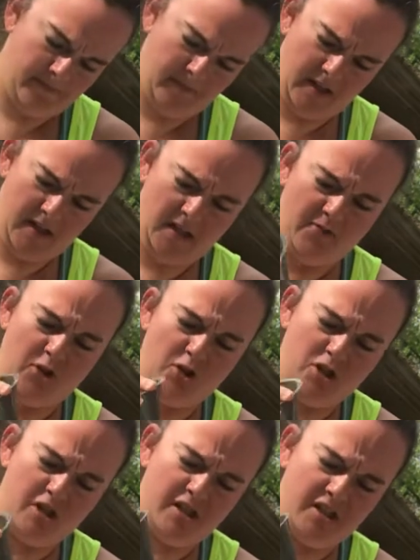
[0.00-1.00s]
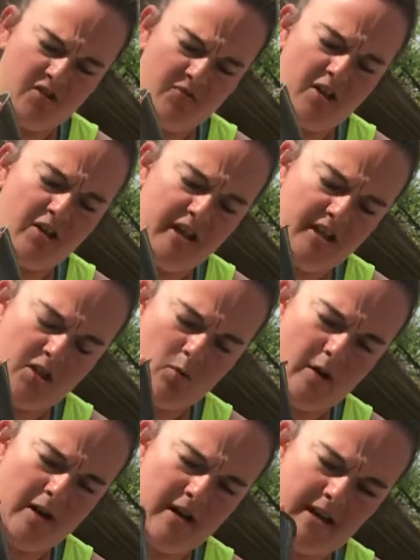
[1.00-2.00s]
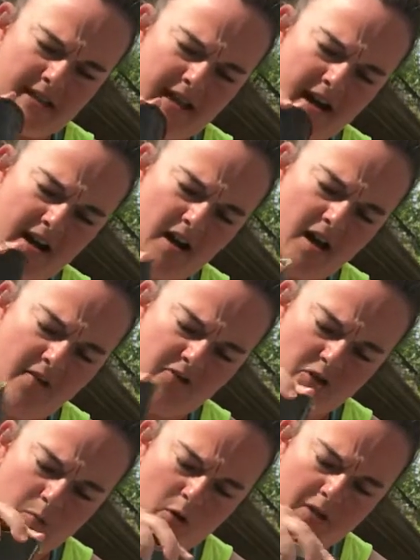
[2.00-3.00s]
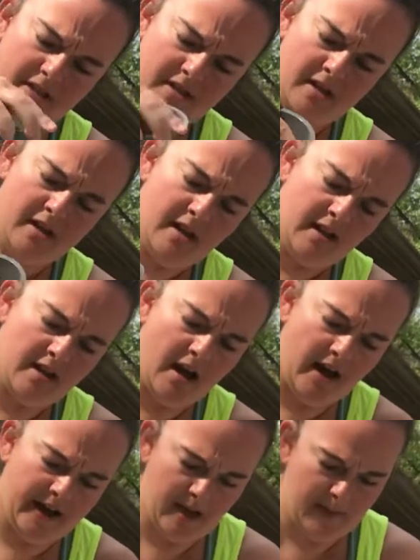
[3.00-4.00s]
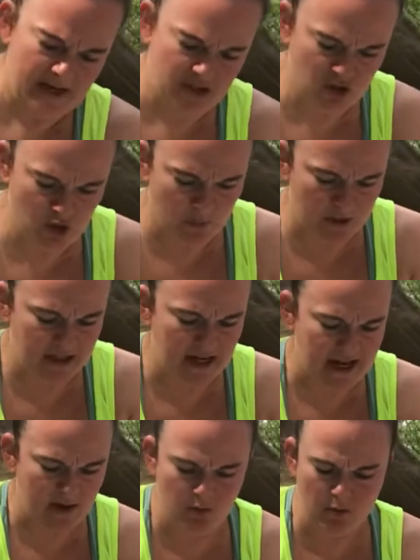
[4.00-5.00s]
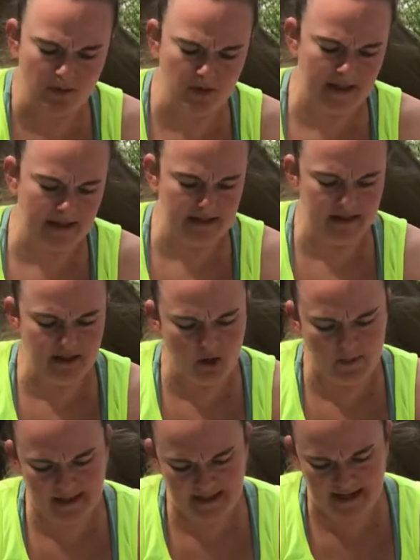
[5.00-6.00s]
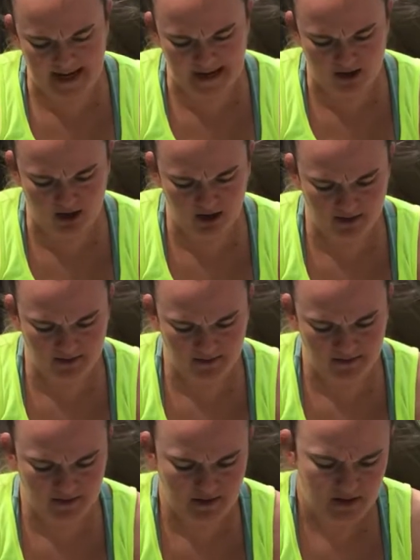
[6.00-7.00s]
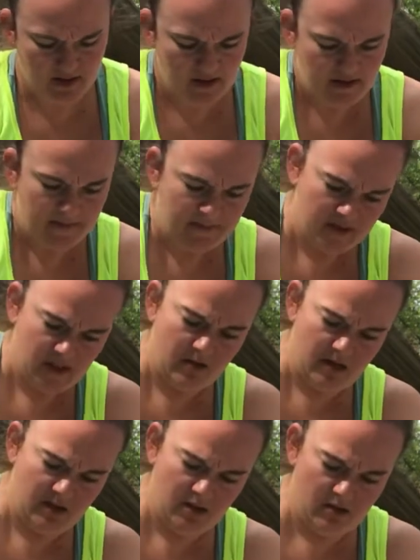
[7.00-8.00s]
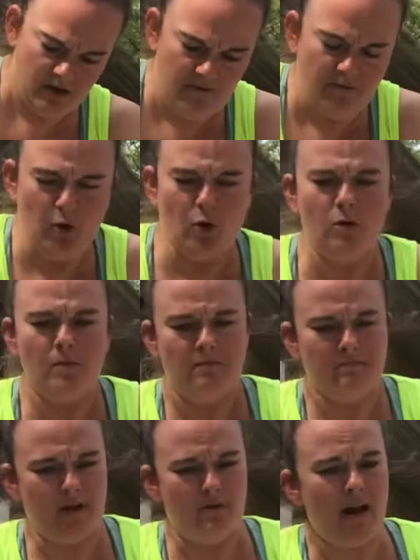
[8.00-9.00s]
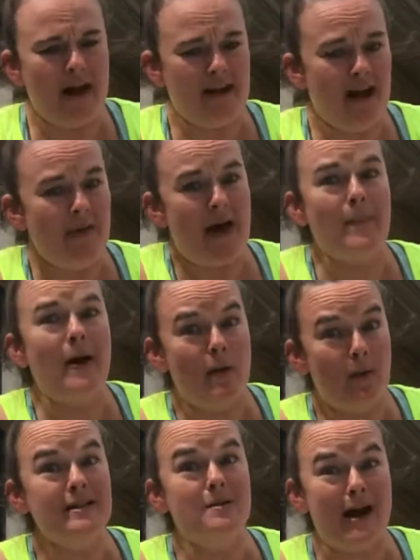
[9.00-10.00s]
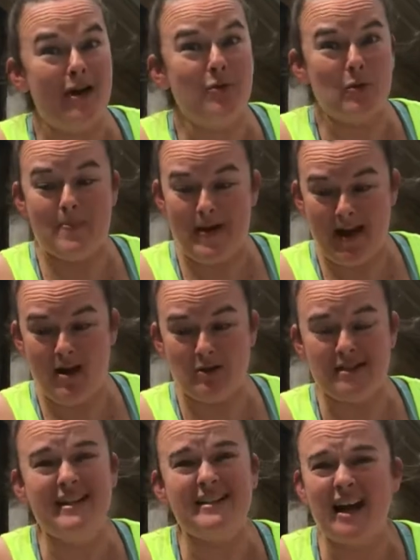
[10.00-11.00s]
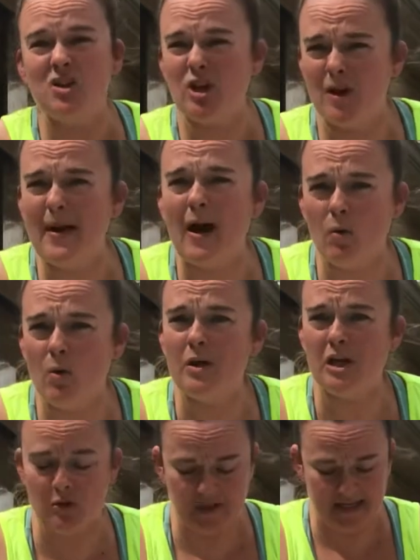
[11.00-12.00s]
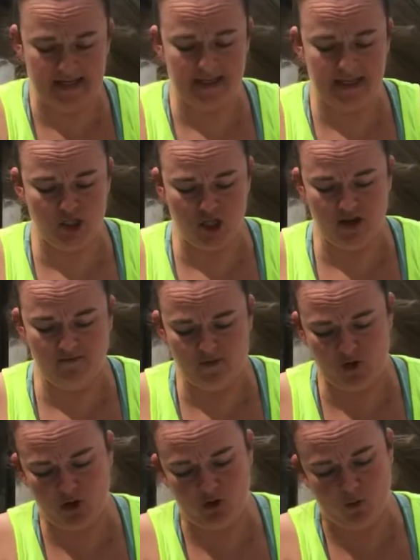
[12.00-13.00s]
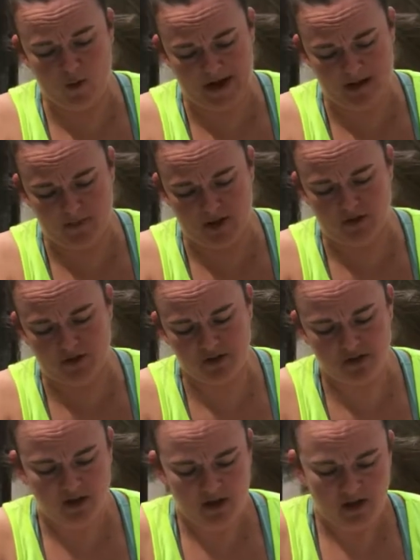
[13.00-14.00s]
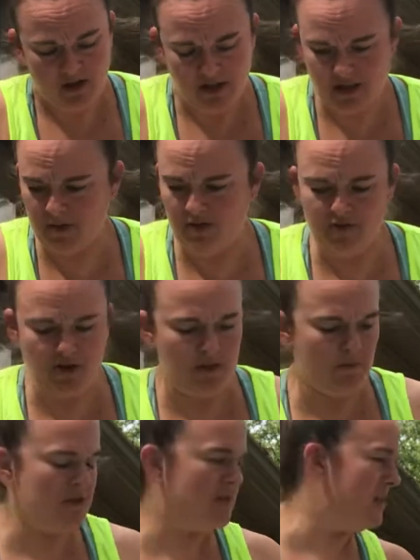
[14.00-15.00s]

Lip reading: Because if you just fill it to where it's kind of comfortable, it's not going to be super tight. We want him to be a little bit tighter so that he's good and full. And right now that probably weighs about 3 pounds. That's actually about what we use in the gym for the little weighted balls. So I'm going to fill him just a